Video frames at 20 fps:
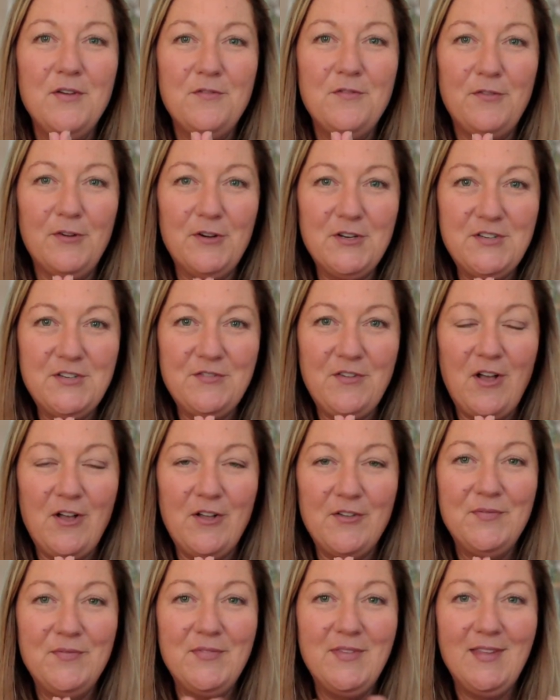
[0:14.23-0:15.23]
First of
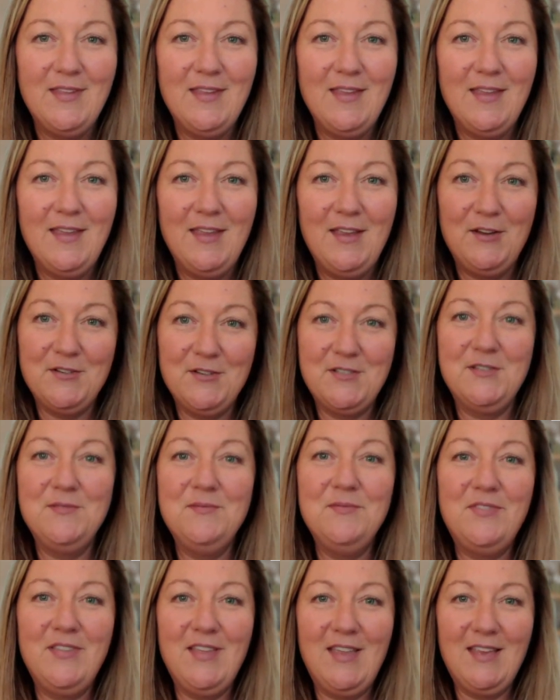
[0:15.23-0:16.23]
all, here's
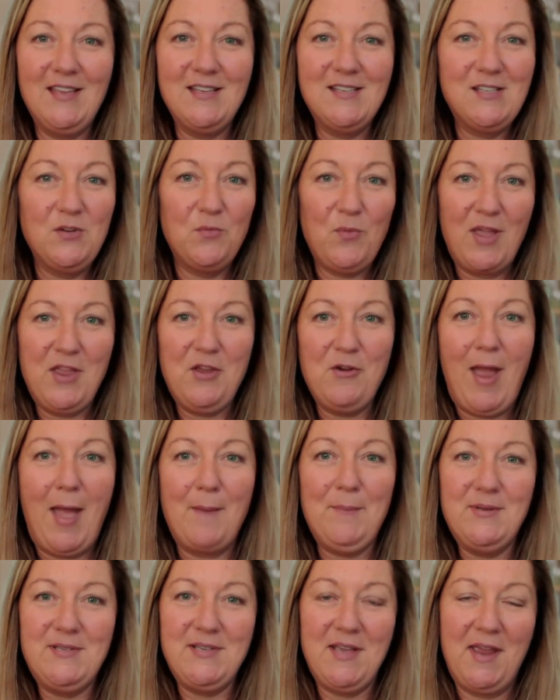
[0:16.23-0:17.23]
some things to whet your
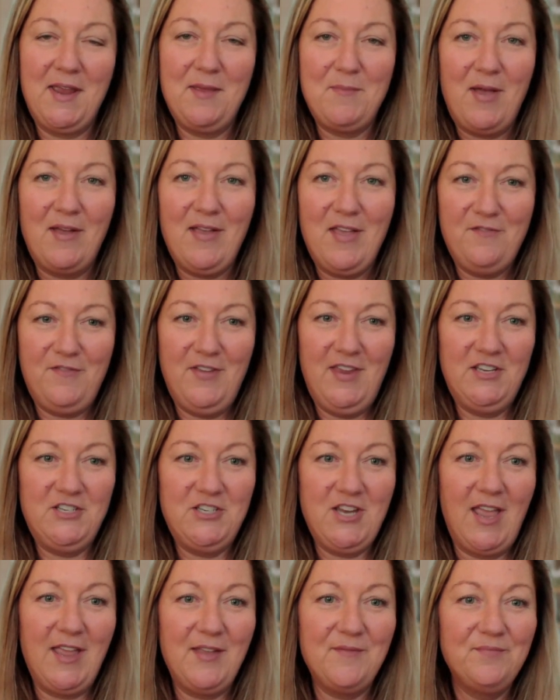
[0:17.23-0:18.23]
appetite about
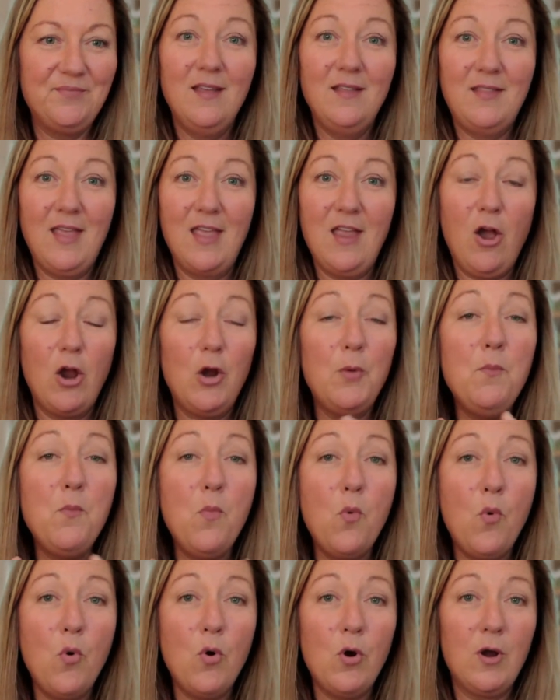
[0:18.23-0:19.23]
FHA. They are
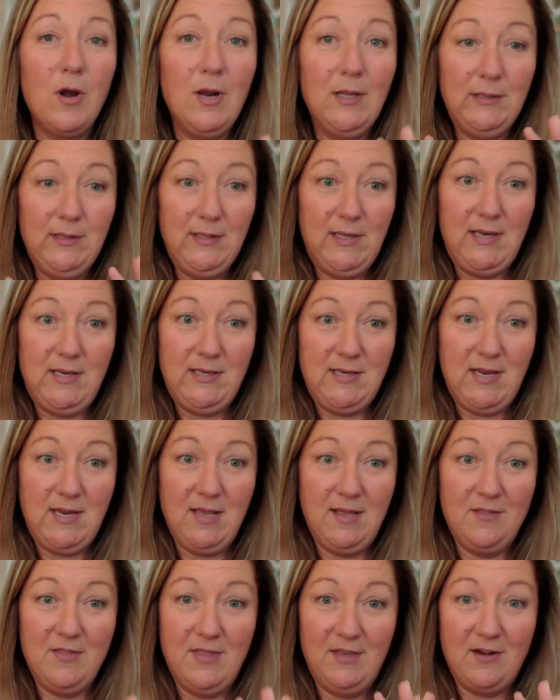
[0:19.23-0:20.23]
more
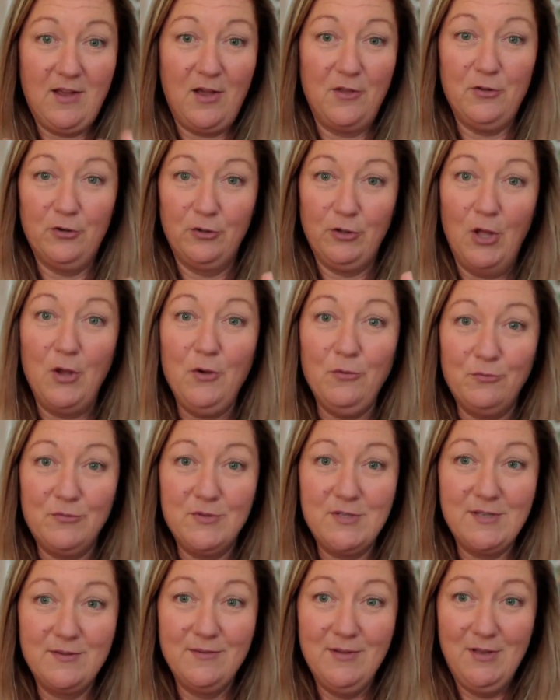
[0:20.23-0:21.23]
lenient than other
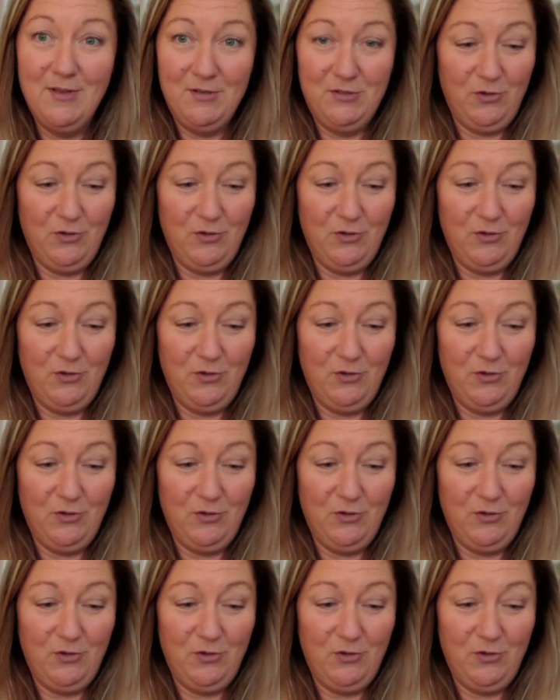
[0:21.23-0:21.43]
loans.